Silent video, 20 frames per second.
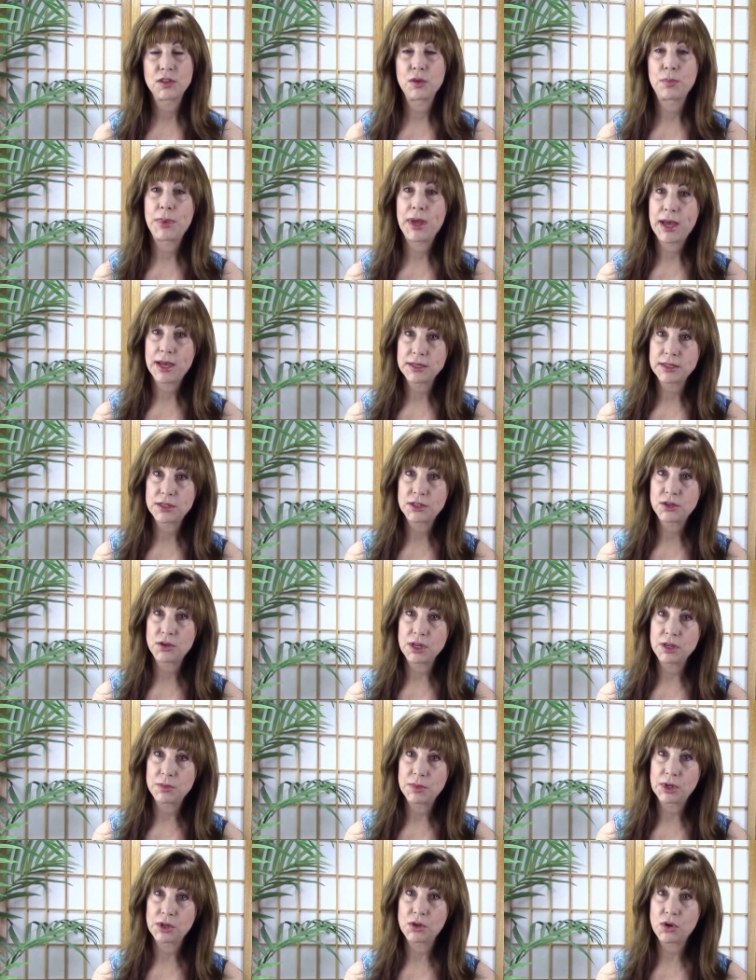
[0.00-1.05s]
best
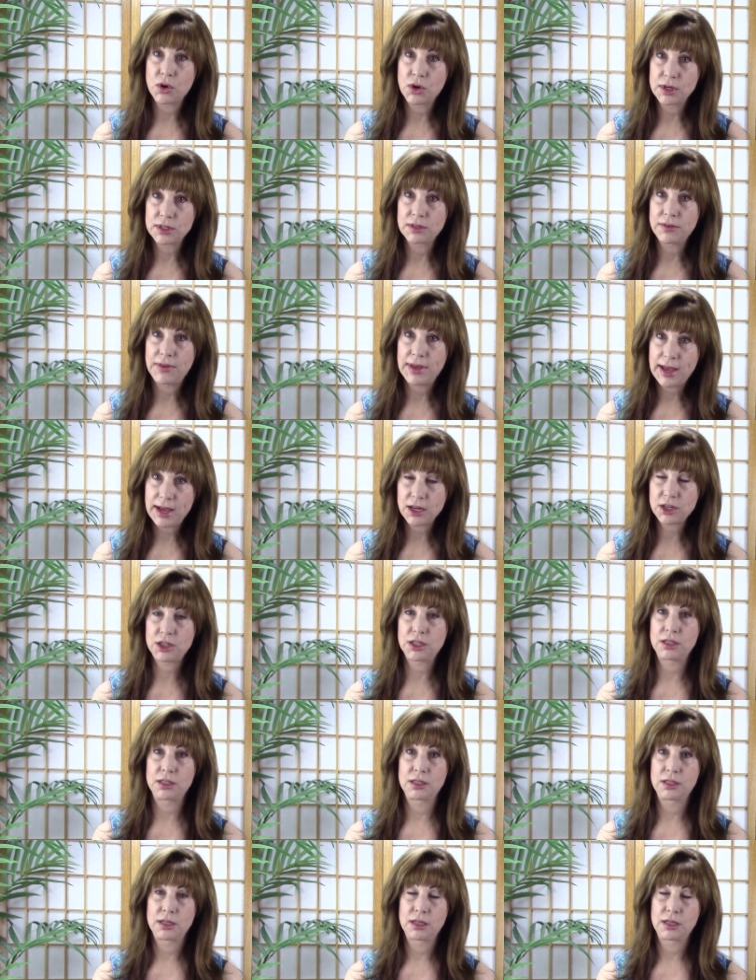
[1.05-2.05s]
treatment course of action.